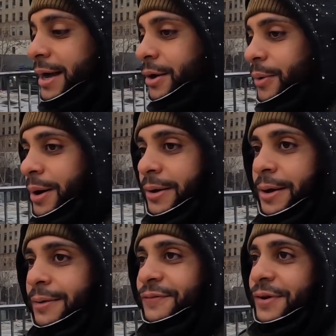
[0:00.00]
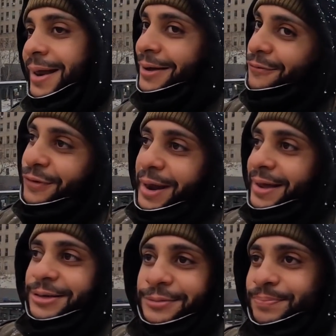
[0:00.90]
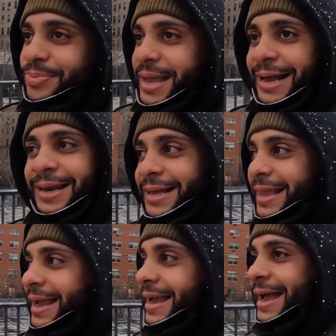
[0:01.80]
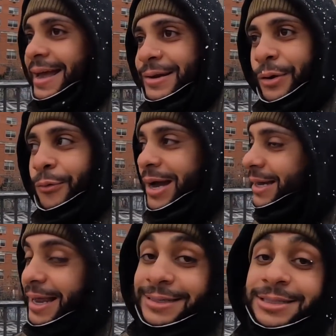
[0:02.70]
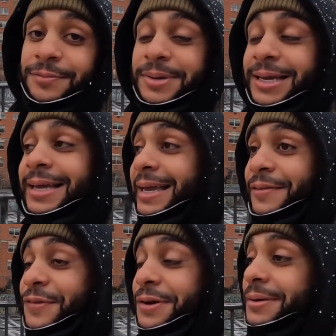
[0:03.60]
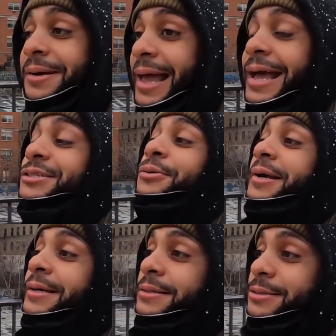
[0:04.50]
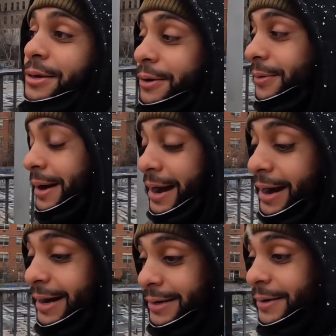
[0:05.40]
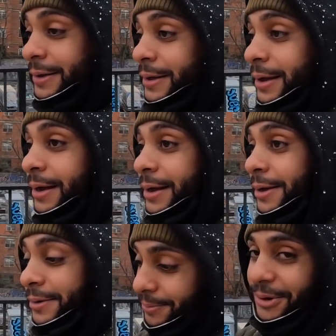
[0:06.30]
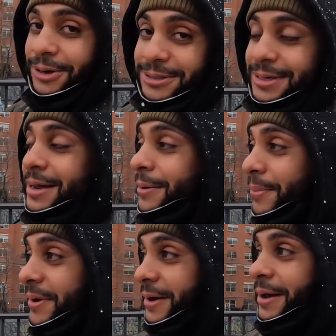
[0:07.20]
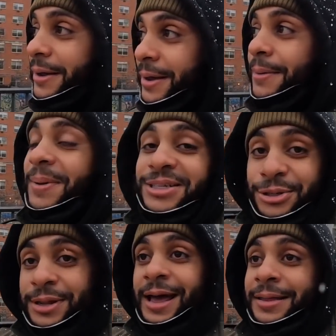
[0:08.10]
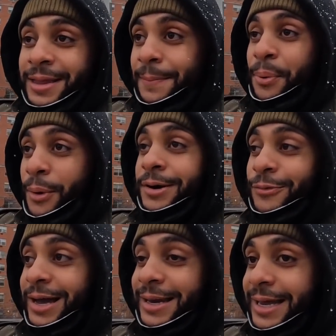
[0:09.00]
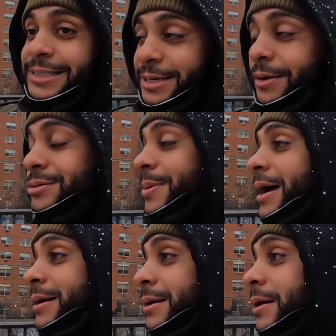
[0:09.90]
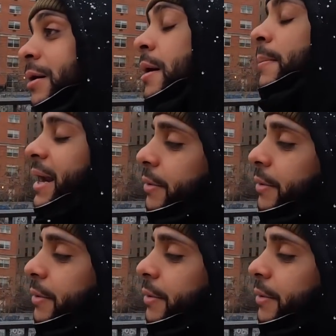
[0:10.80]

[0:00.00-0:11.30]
I go on uh, Foot Locker. Foot Locker acting like they had no recollection of me even entering. So all right uh, boss. But uh, make sure that that point recollection comes back, you know. But